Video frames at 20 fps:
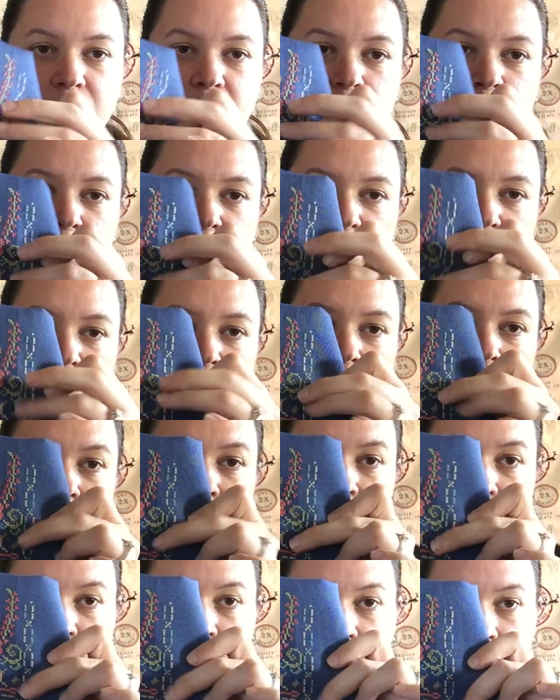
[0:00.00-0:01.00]
corner done.
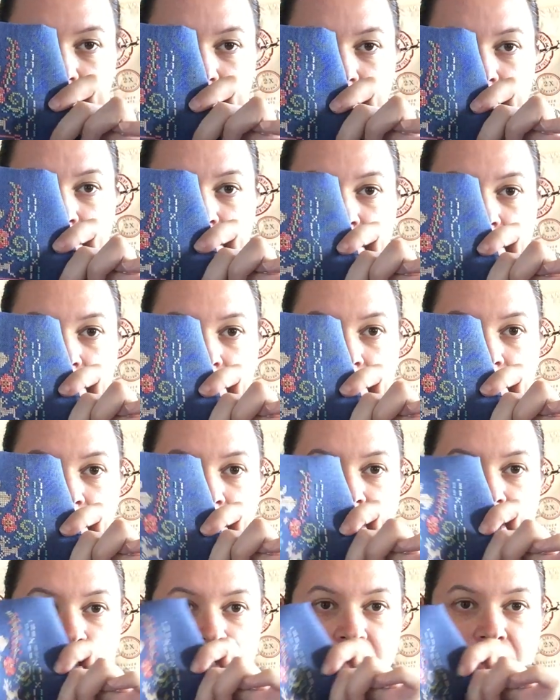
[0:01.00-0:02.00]

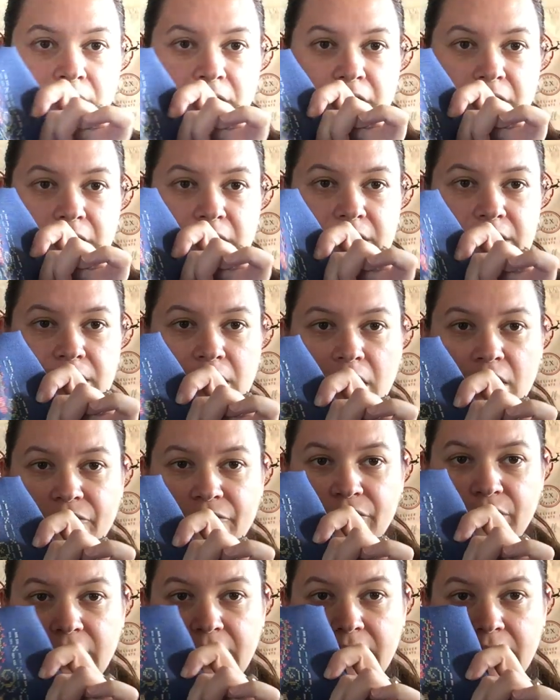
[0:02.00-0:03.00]
That's
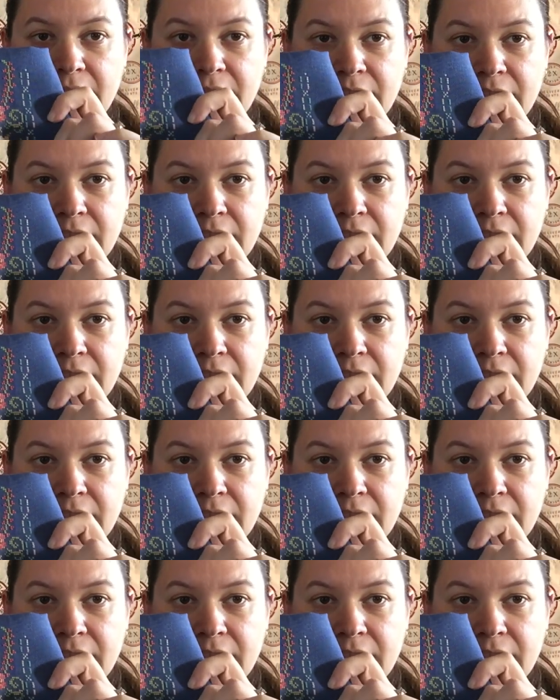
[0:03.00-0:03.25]
halfway.